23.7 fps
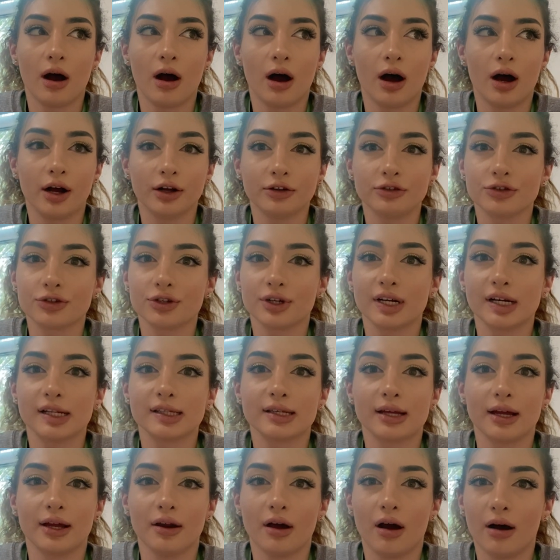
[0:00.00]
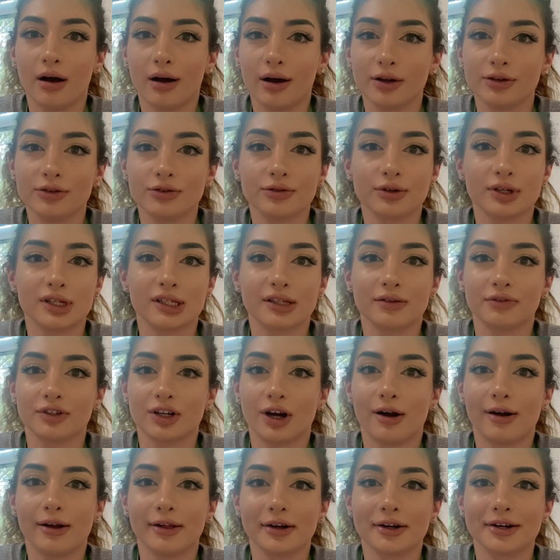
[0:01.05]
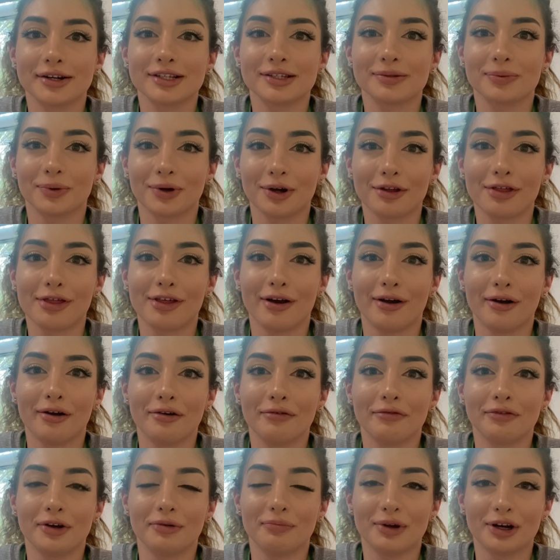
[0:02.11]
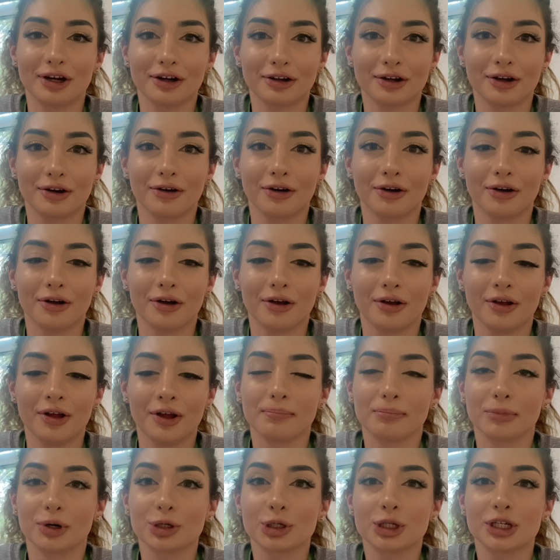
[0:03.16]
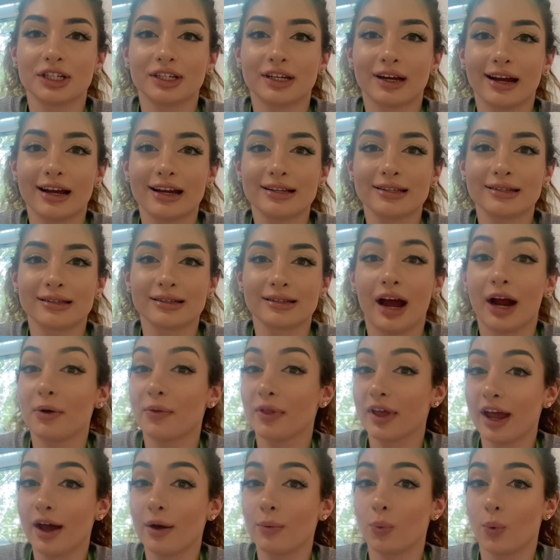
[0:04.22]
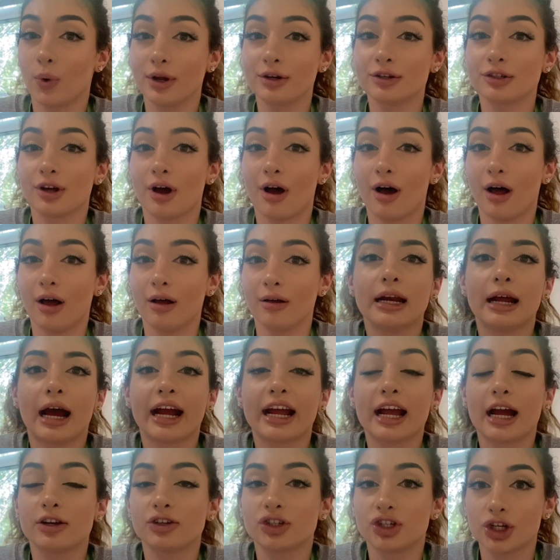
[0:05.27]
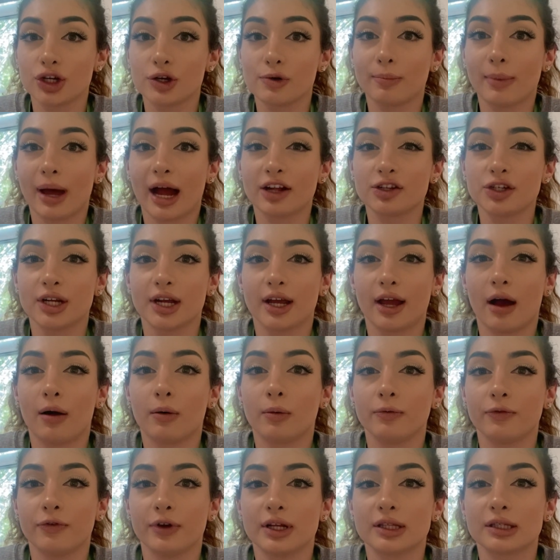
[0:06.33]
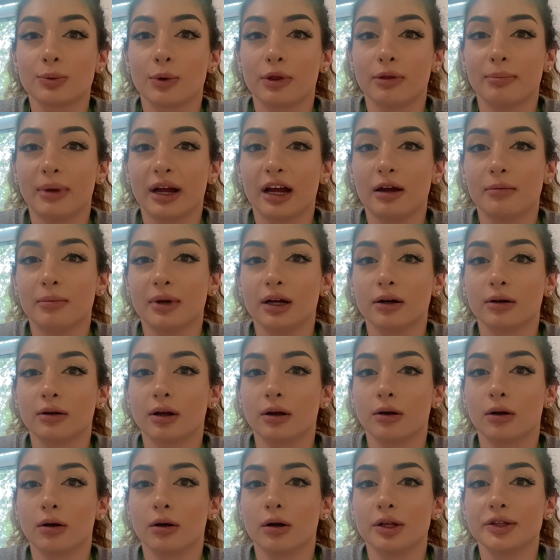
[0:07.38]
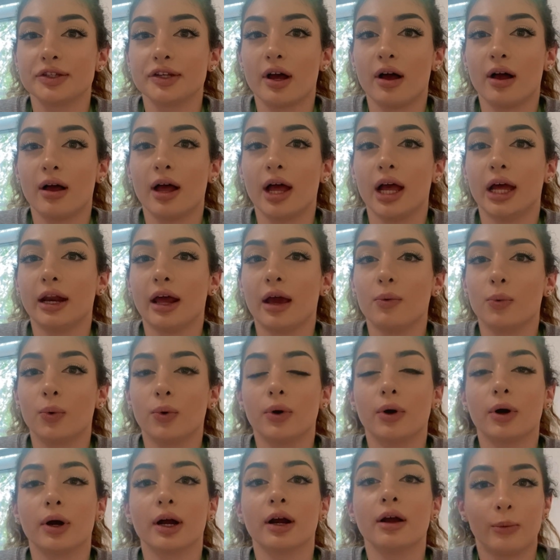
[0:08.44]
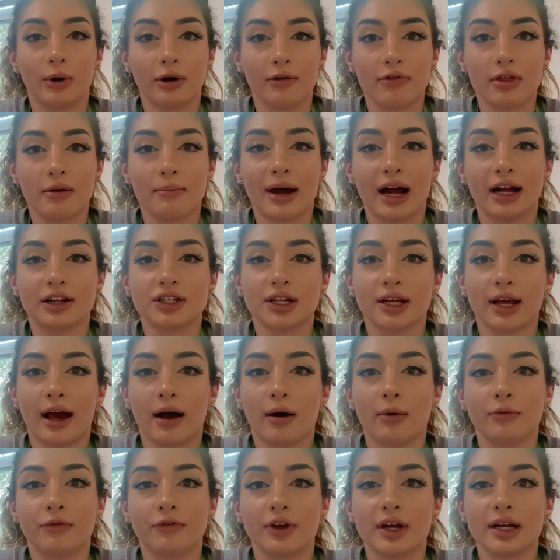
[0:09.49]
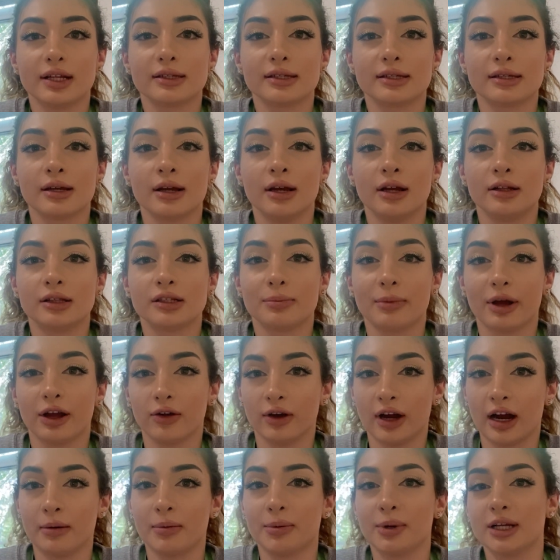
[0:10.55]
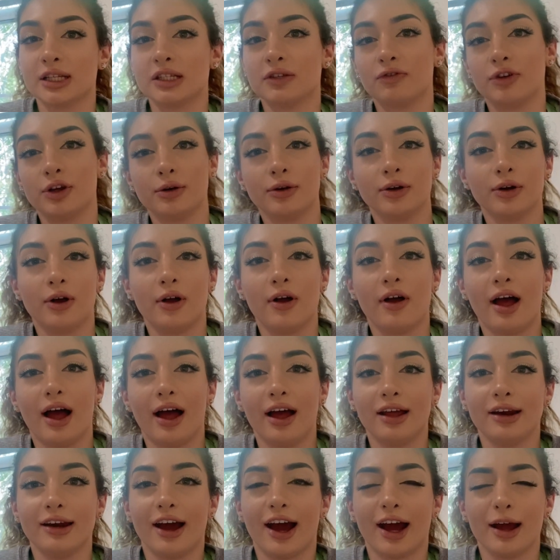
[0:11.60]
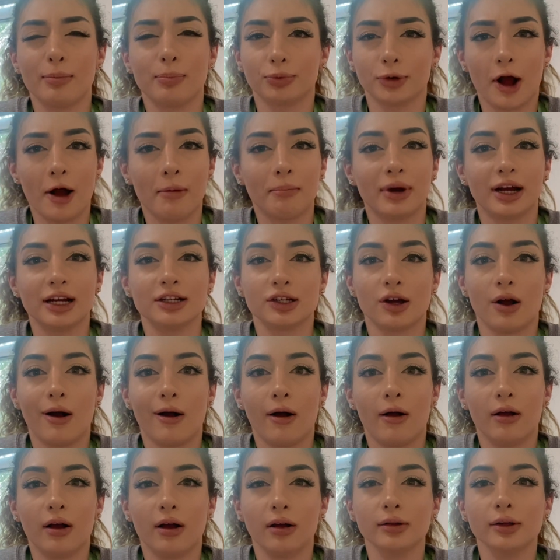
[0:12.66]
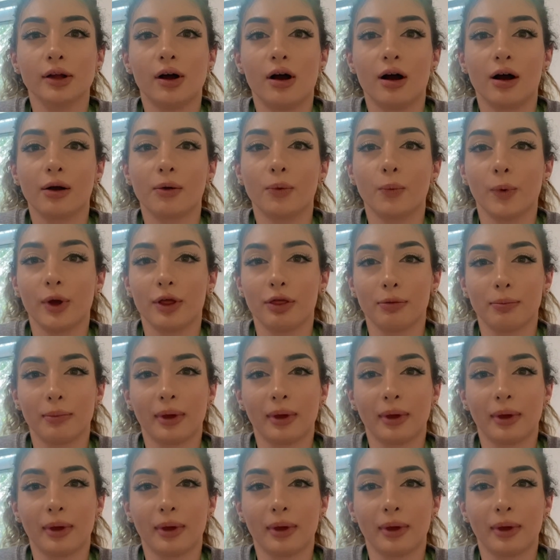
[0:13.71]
hundreds and hundreds of dollars worth of American Girl merchandise. I only have one doll. I had two matching outfits with my American Girl doll, and I wore one of the matching outfits to my grandma's funeral, and I brought my doll along with